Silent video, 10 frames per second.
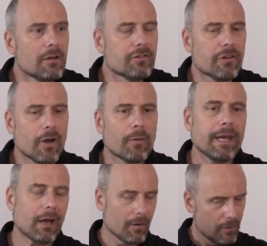So
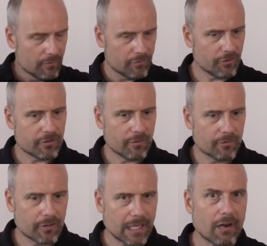now, just
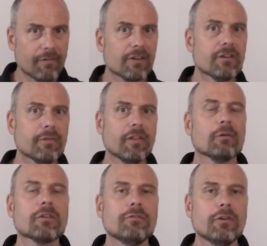to clarify something that
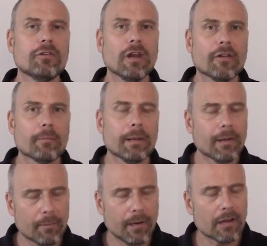was confusing to other people,
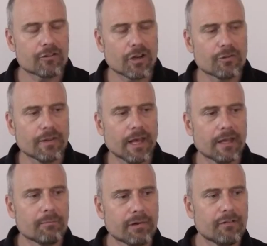I apologize for that
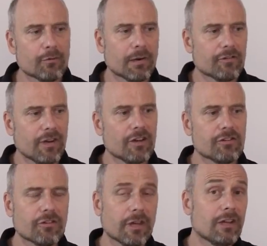in previous
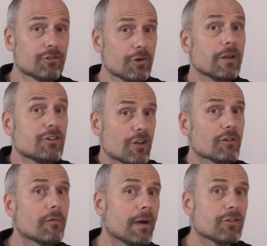presentations. It's true that in
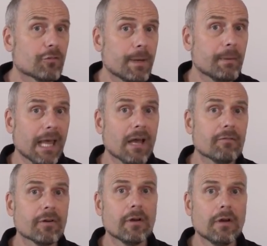general, religious people
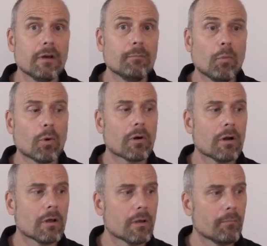have more
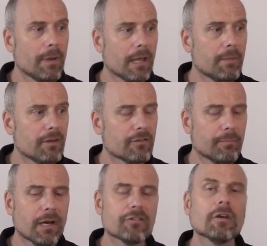babies,
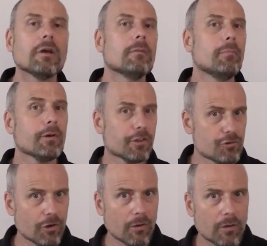but birth
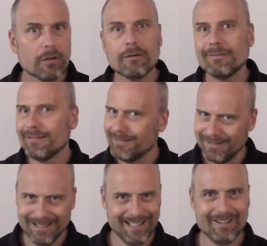control
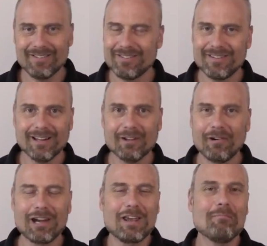is still a
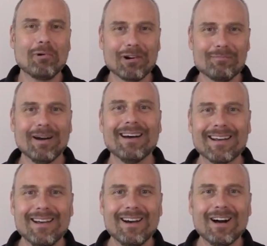very important part
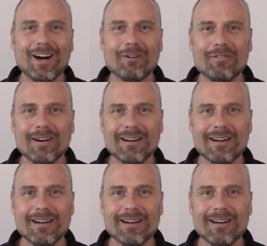of